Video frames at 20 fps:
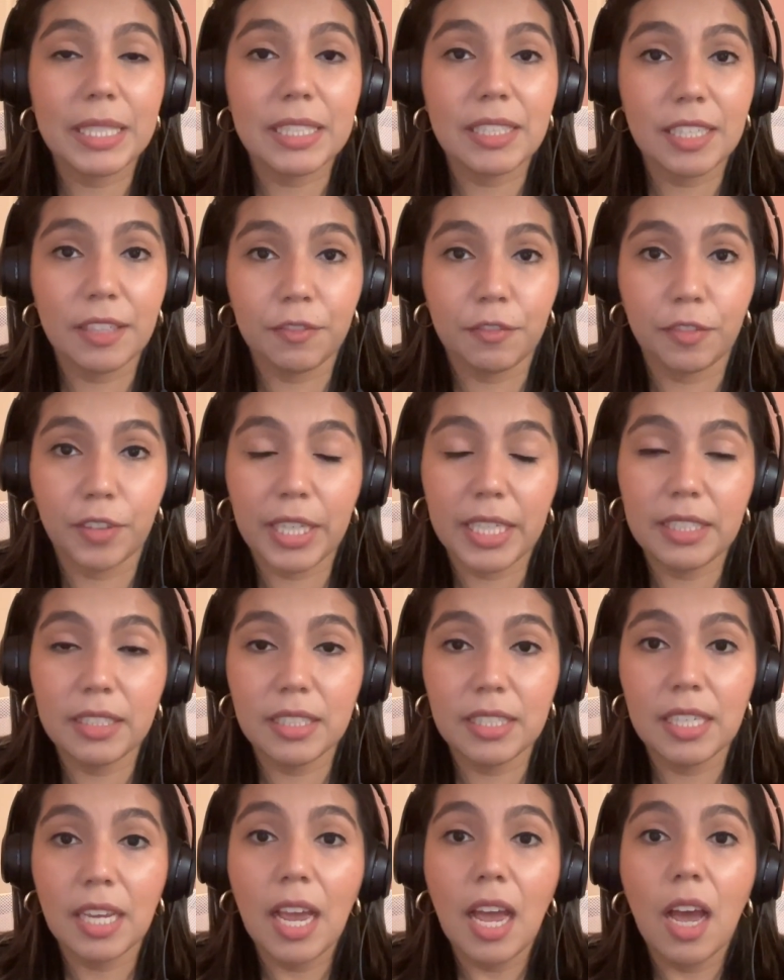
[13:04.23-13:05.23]
bit
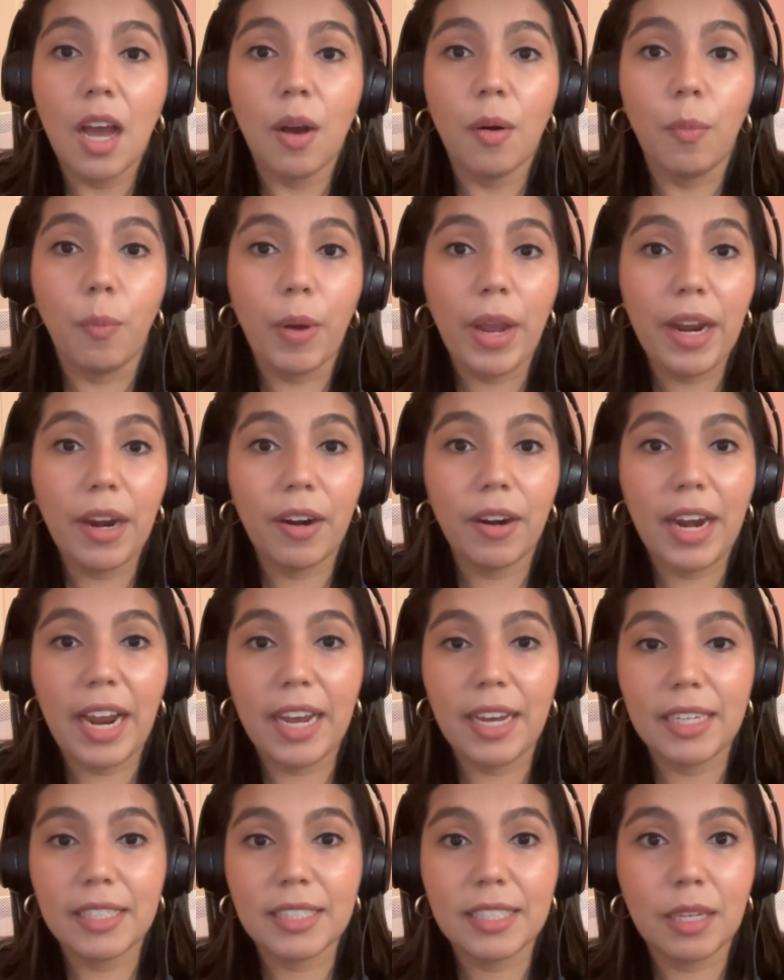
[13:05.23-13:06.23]
different,
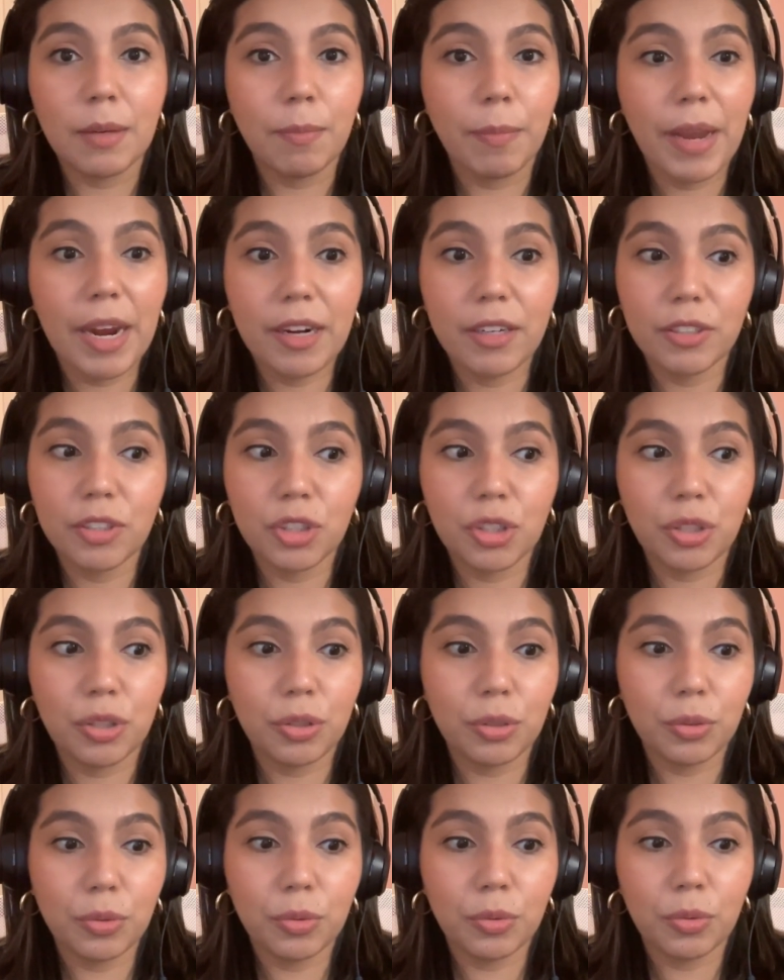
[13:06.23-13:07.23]
whereas compared
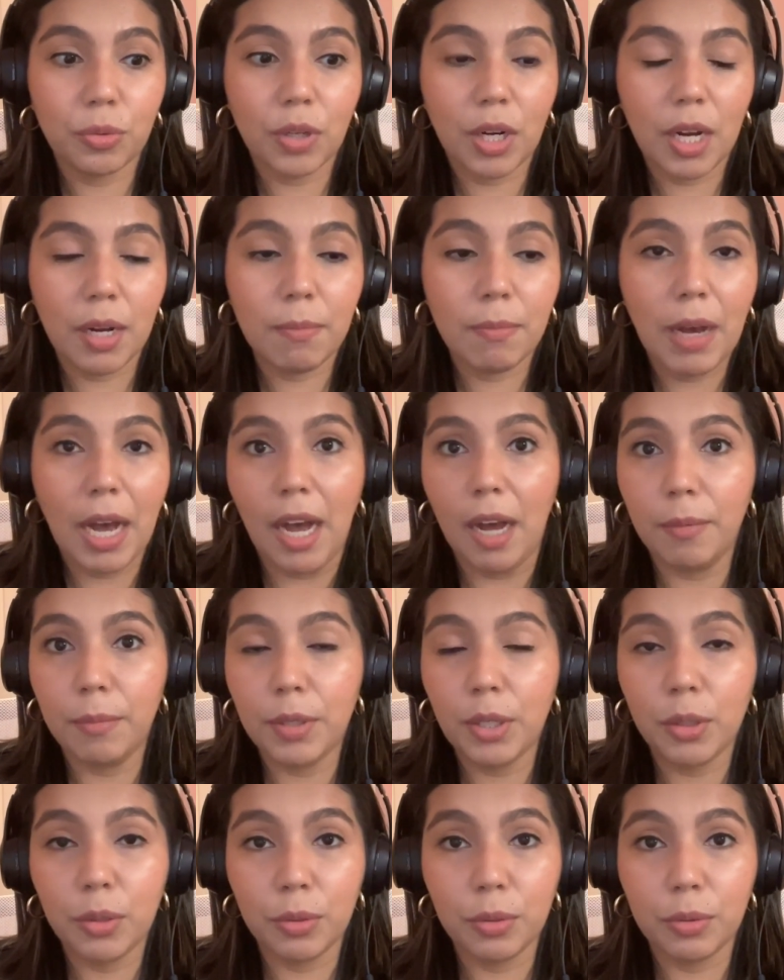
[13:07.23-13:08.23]
to a
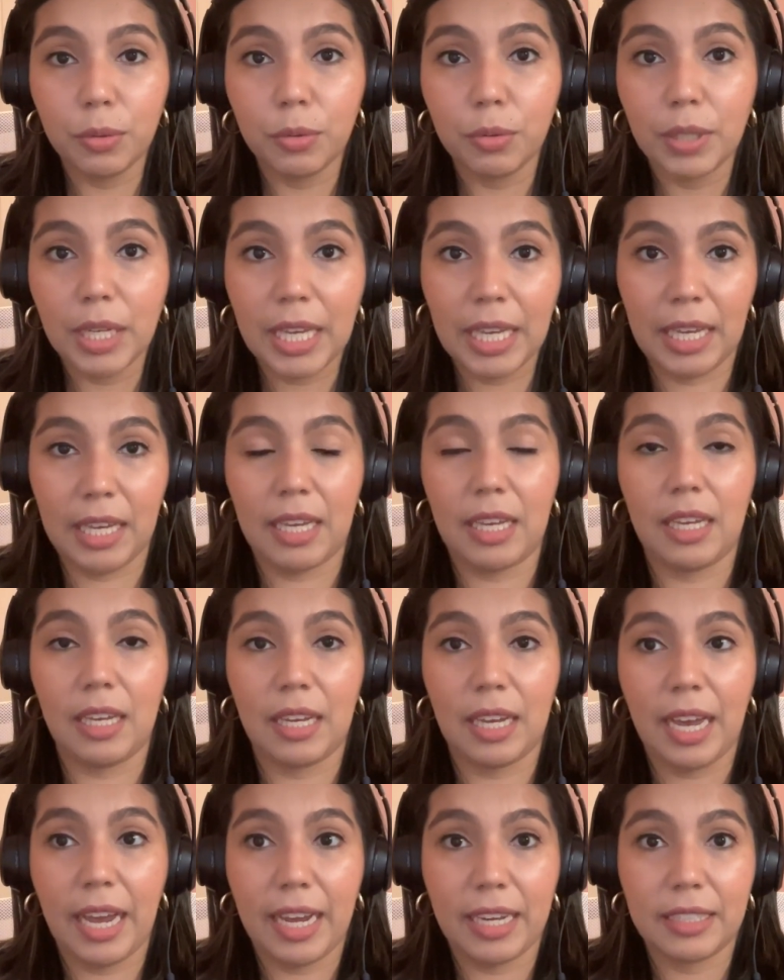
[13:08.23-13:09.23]
mom who
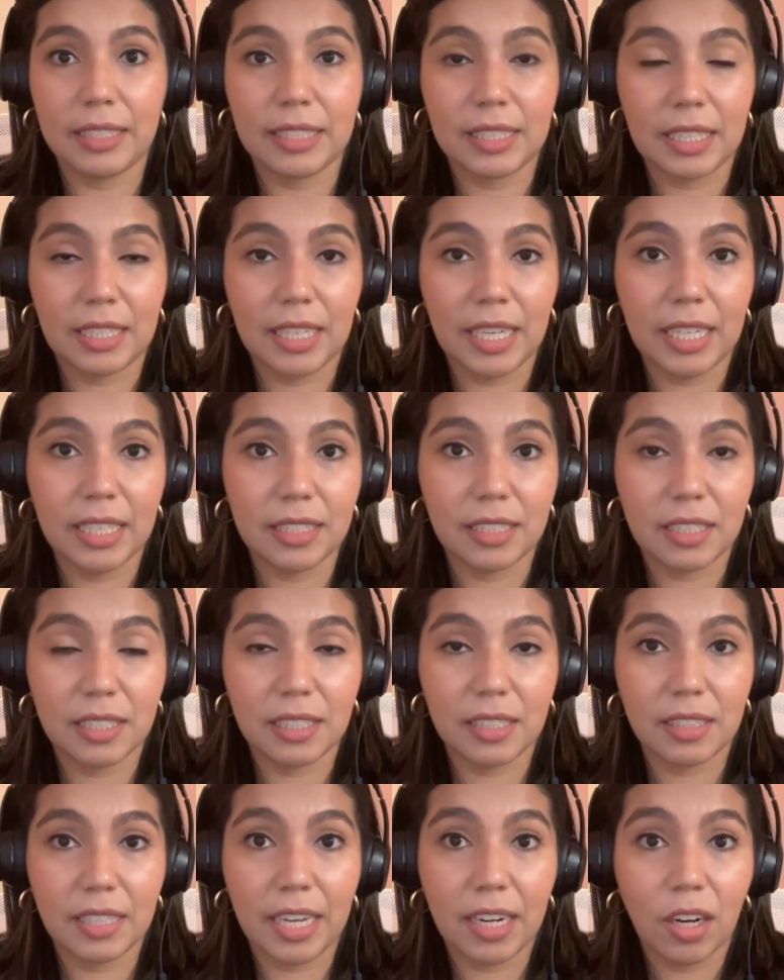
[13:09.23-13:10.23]
has
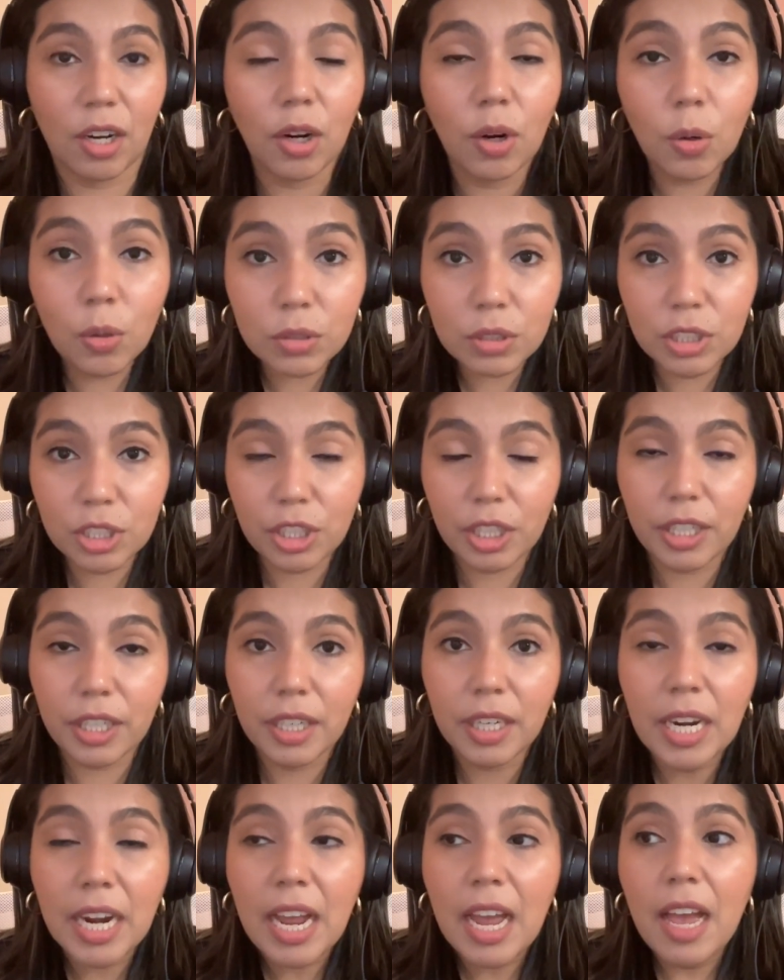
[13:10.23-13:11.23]
kids that are
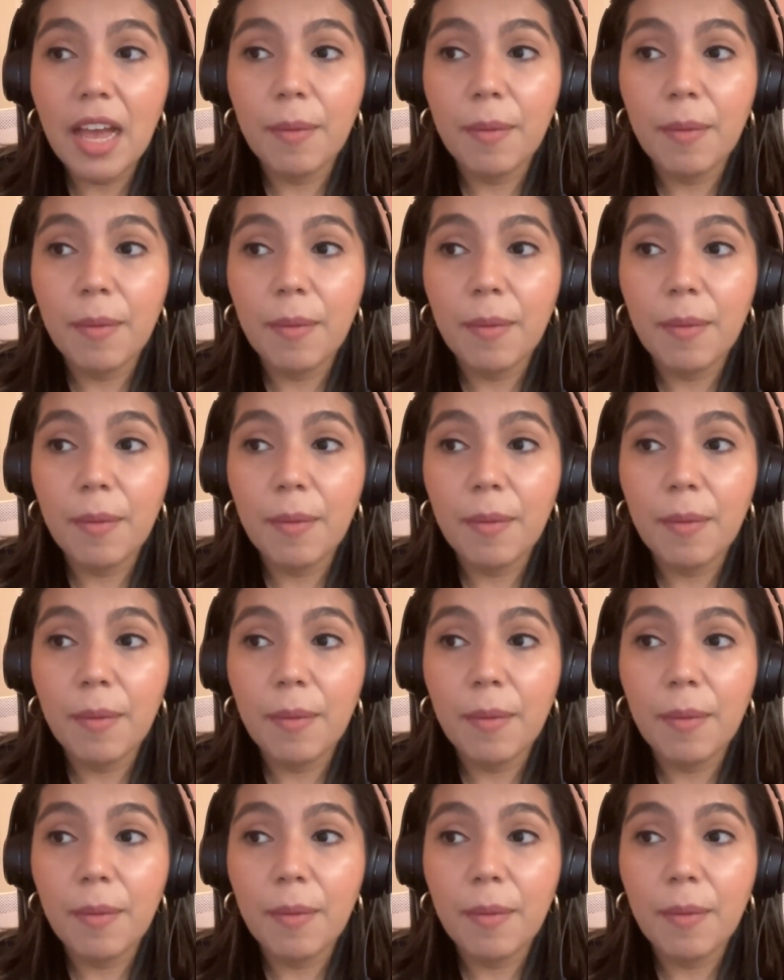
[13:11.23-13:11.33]
older,